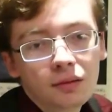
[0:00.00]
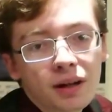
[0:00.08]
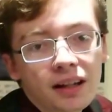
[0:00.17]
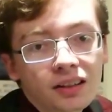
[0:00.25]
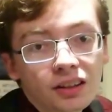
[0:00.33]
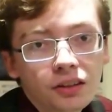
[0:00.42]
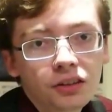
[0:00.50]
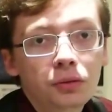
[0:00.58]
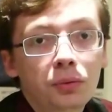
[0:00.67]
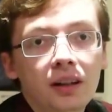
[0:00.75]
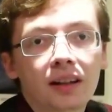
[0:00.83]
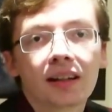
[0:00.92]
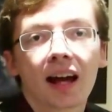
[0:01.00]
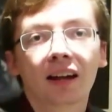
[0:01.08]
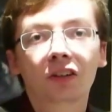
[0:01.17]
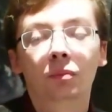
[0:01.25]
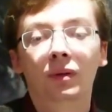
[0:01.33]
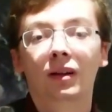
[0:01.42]
But it's also really
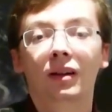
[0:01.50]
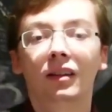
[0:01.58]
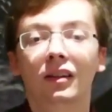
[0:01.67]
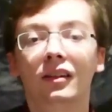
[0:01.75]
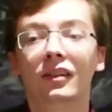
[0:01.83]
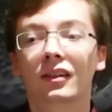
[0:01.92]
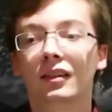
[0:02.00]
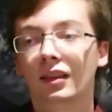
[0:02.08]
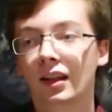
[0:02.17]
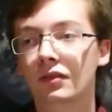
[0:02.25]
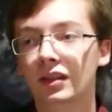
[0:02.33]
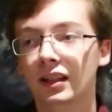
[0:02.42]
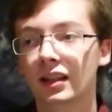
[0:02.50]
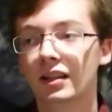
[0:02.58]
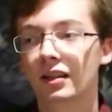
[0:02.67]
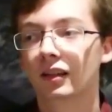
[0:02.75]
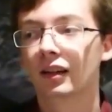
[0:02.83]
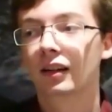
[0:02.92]
nice because living
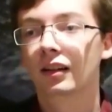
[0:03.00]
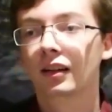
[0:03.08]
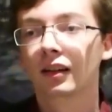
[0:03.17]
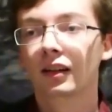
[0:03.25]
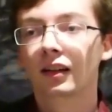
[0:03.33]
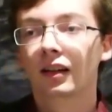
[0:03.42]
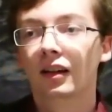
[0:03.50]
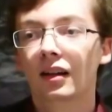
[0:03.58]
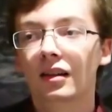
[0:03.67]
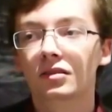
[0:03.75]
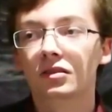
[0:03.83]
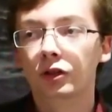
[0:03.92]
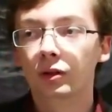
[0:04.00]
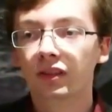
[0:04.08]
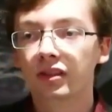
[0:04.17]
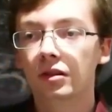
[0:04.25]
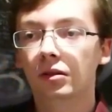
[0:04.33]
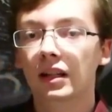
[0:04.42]
here, you
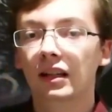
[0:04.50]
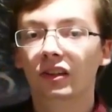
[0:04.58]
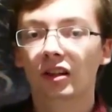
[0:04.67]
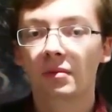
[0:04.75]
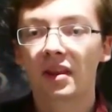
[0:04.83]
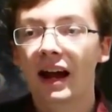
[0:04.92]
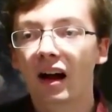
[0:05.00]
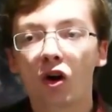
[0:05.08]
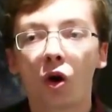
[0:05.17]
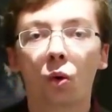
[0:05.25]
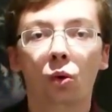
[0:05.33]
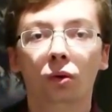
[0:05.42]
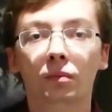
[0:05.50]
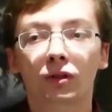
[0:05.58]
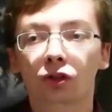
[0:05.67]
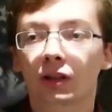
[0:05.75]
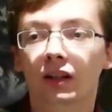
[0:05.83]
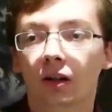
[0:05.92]
still get some of that old
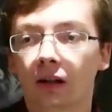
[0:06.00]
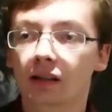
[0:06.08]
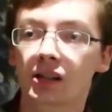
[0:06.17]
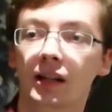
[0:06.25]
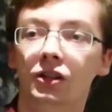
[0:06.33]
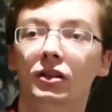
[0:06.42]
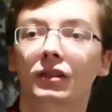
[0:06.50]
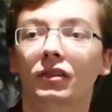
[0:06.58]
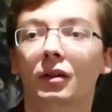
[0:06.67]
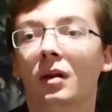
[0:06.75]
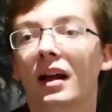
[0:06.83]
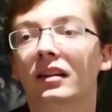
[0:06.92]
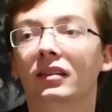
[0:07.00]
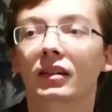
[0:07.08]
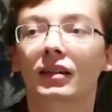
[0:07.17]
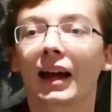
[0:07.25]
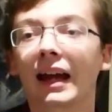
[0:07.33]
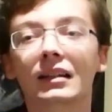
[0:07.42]
Madrid architecture from like the
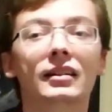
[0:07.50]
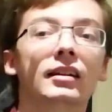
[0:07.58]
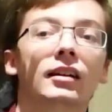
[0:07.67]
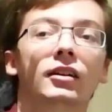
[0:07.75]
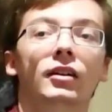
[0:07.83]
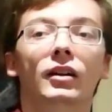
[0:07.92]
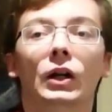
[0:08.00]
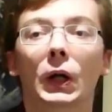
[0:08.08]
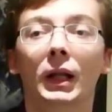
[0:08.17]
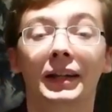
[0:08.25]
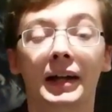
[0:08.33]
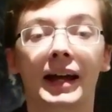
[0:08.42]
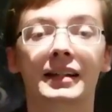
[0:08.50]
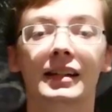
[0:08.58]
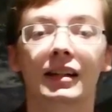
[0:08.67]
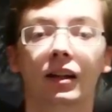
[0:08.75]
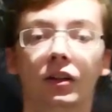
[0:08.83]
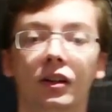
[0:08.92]
1800s, early
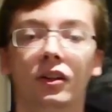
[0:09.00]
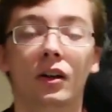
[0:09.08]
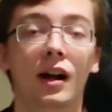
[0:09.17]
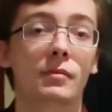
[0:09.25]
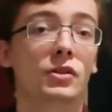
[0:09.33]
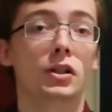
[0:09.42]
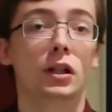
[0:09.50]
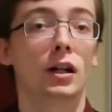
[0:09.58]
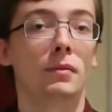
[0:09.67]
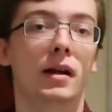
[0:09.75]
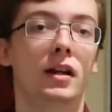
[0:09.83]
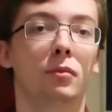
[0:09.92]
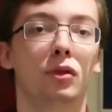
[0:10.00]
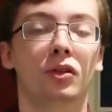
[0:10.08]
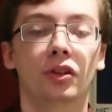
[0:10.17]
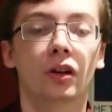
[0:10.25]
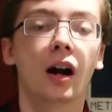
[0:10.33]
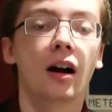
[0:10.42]
1900s, or I'm sure my
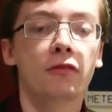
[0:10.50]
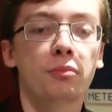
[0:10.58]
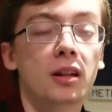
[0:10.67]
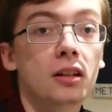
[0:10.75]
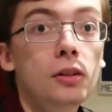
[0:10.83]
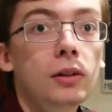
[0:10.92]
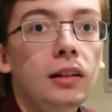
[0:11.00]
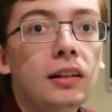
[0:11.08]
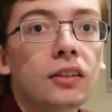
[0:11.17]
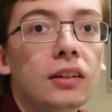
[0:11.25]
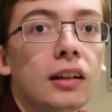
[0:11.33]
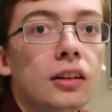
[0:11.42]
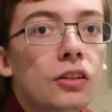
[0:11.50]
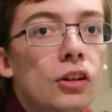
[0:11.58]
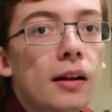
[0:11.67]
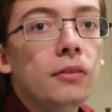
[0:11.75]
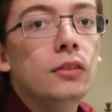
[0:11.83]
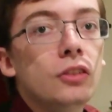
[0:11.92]
numbers are off, but you at least get the
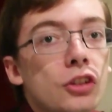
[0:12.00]
drift.